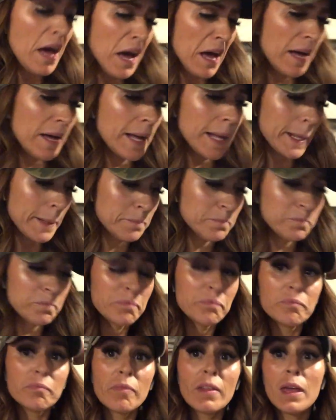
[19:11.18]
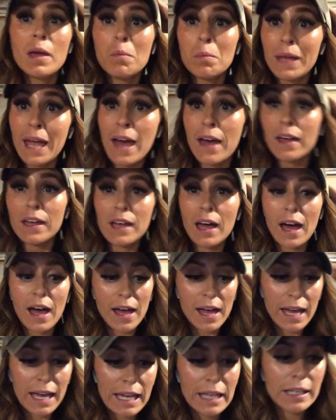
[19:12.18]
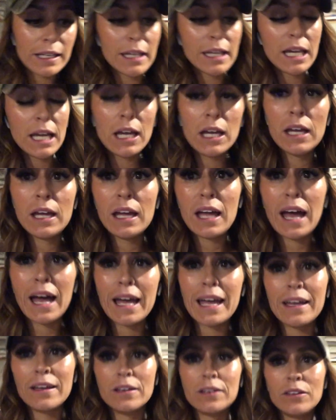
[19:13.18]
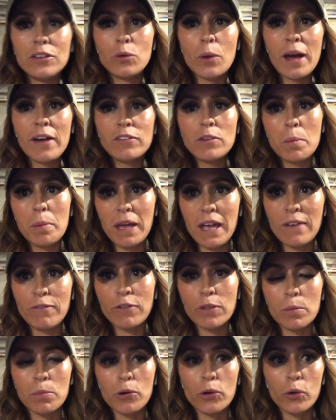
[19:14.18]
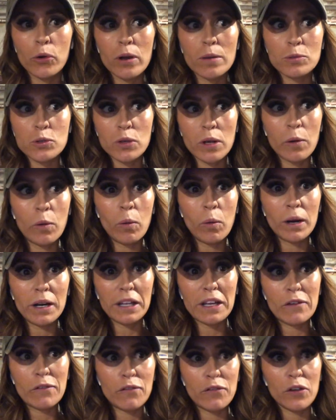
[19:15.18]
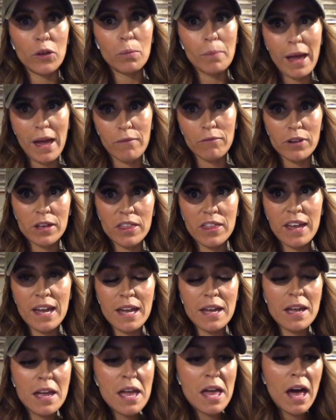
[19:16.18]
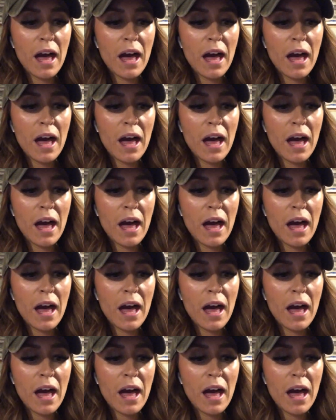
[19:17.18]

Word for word: Um, but yeah, I, I you have to pay for the program, so I don't want to like film everything.